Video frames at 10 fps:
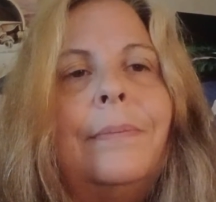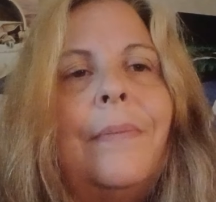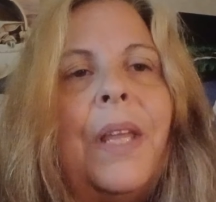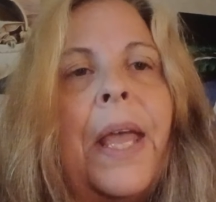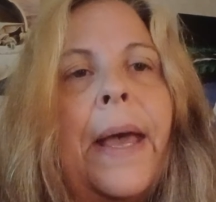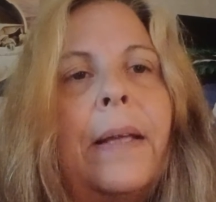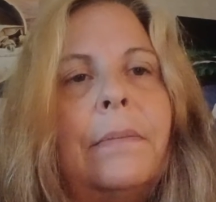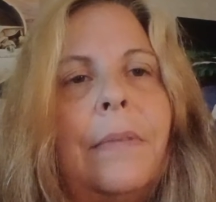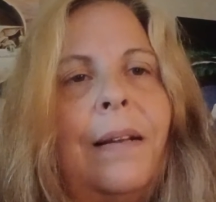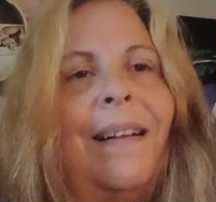yet.
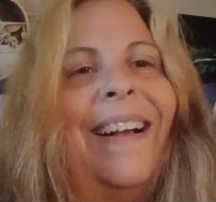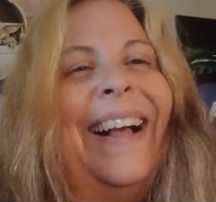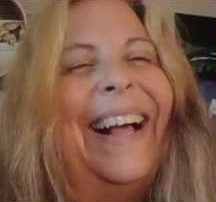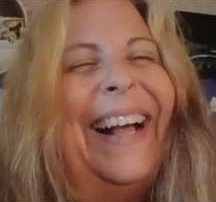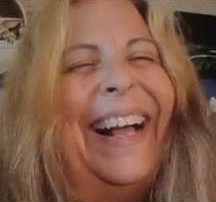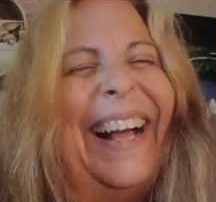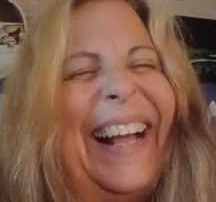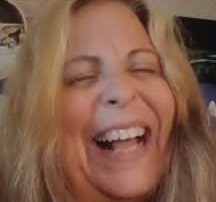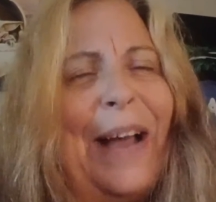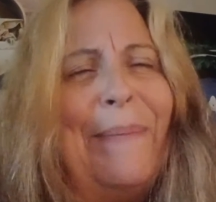
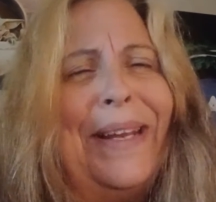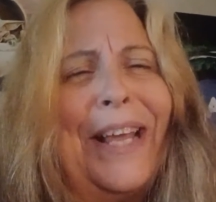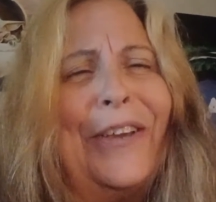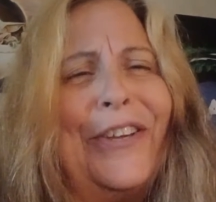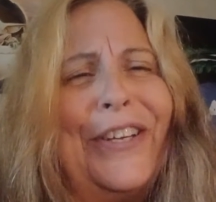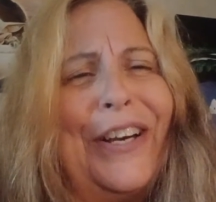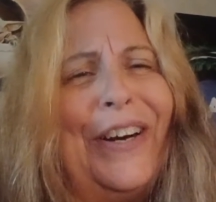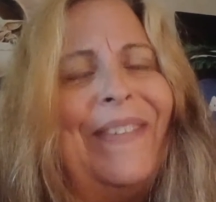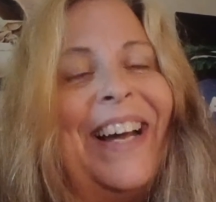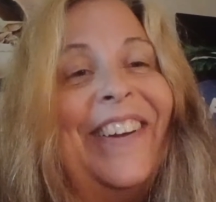I mean, that could
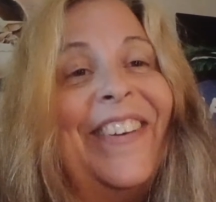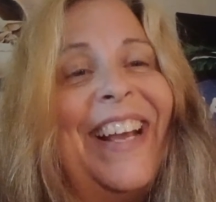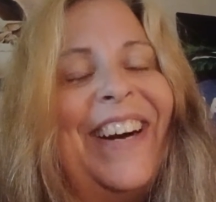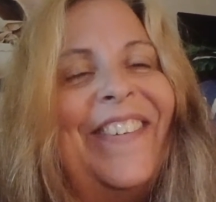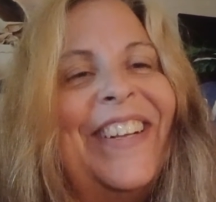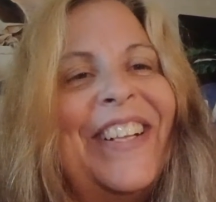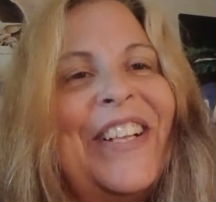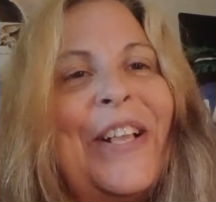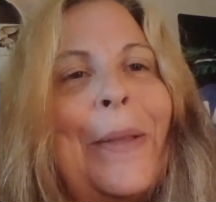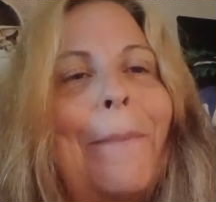come, I don't know.
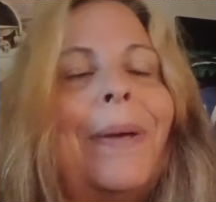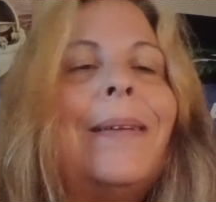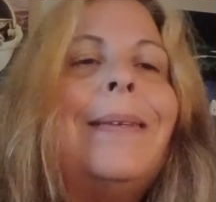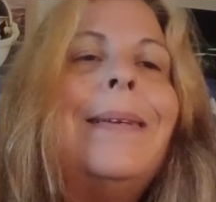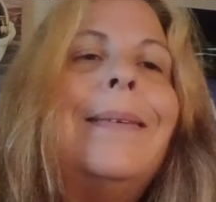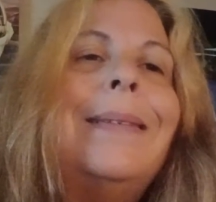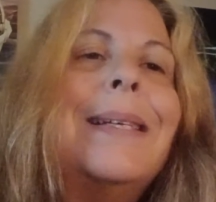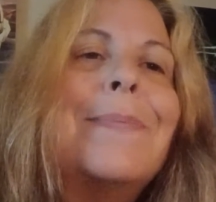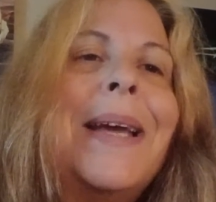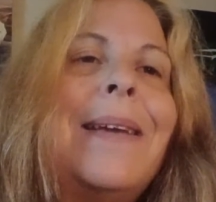But
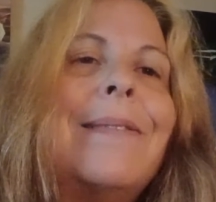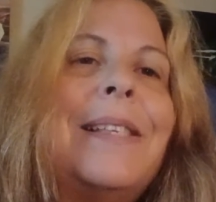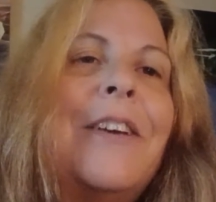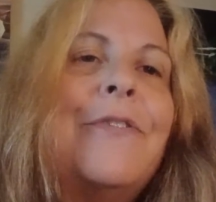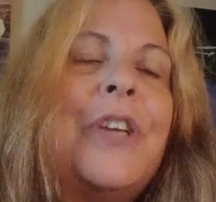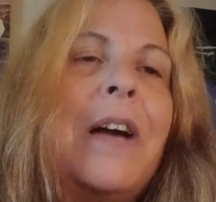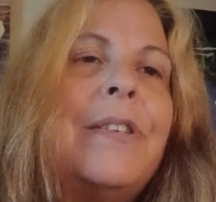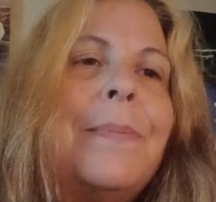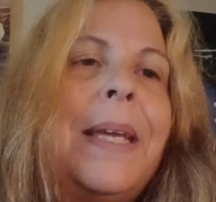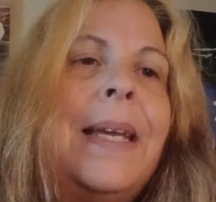does my inner self talk
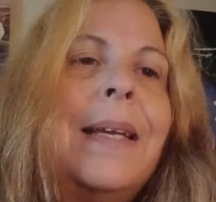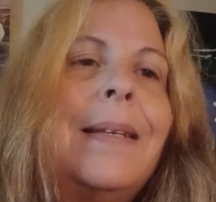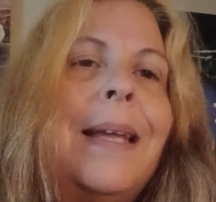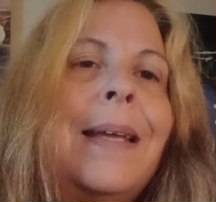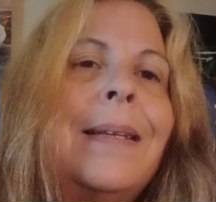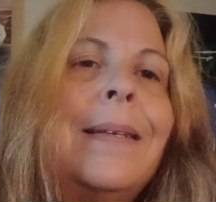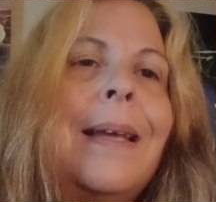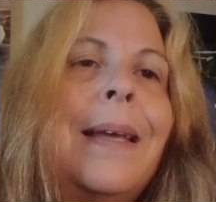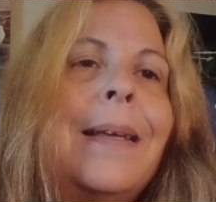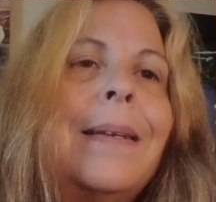to me and
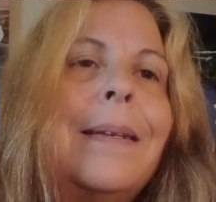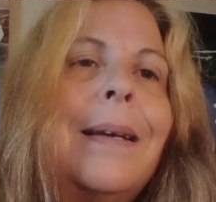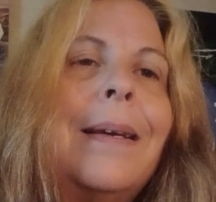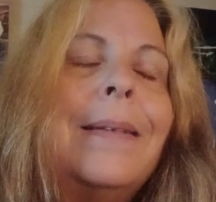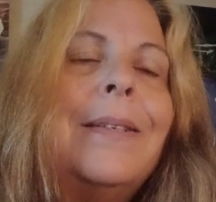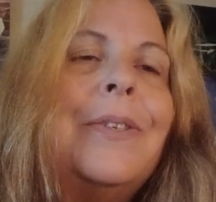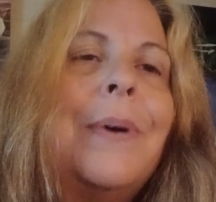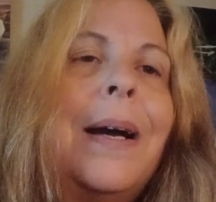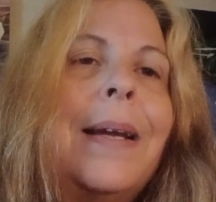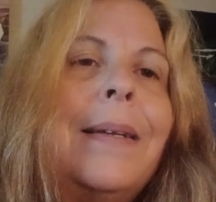do
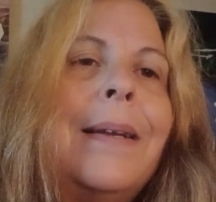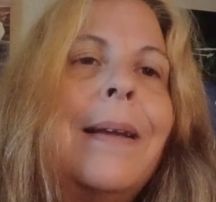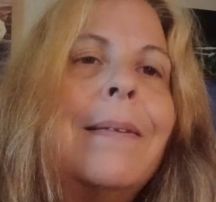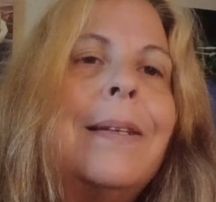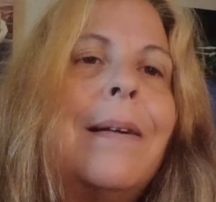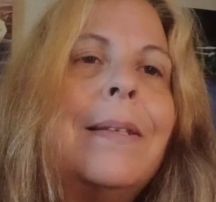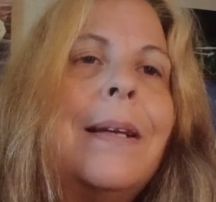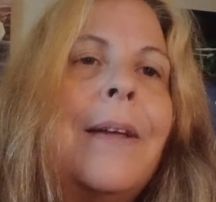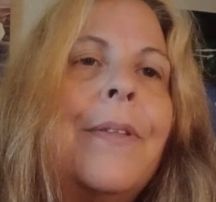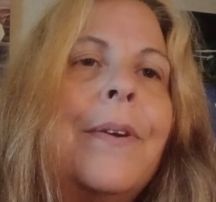I, talk
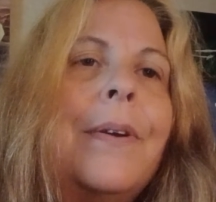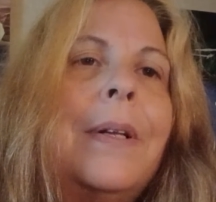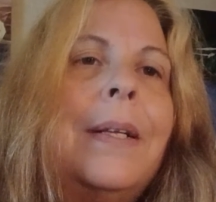to other